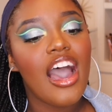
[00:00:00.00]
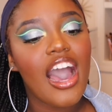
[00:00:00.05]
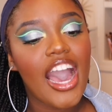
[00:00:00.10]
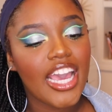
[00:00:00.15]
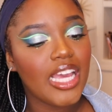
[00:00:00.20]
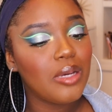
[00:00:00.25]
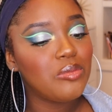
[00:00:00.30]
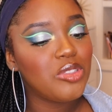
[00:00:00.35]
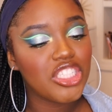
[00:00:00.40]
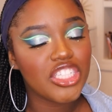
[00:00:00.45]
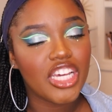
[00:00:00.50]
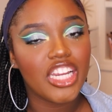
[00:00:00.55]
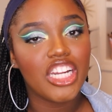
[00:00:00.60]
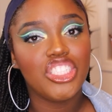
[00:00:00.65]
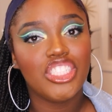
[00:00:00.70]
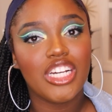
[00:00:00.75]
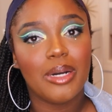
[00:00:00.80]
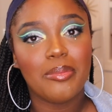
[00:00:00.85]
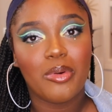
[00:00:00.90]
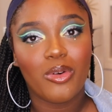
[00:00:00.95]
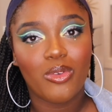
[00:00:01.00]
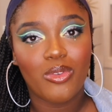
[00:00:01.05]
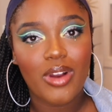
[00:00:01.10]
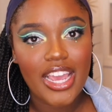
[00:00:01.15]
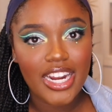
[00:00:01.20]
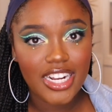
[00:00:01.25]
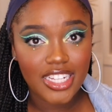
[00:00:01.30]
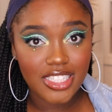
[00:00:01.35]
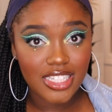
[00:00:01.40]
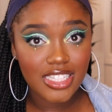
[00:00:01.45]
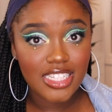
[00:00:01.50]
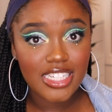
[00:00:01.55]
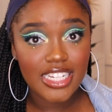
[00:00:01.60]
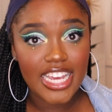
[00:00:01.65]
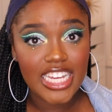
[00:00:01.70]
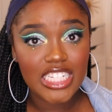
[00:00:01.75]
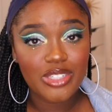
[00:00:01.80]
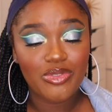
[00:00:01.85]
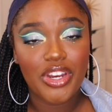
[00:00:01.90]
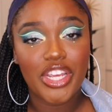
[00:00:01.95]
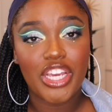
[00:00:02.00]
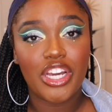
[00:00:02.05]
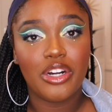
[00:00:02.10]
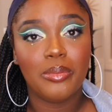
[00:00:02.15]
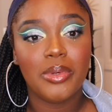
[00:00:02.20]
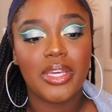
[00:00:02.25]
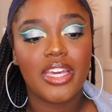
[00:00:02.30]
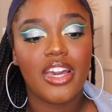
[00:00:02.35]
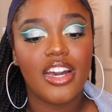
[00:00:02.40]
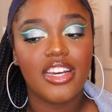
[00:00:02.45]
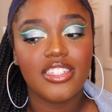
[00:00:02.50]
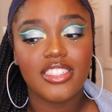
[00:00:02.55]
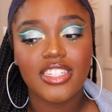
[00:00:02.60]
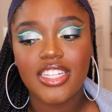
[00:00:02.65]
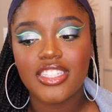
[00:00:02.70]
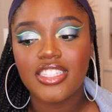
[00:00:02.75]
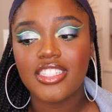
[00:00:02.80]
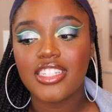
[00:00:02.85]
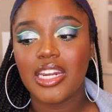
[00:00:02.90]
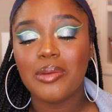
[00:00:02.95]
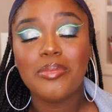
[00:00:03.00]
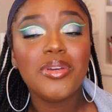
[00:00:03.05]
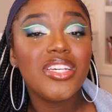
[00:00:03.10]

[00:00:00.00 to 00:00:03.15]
I am just gonna jump right into today's video because it's gonna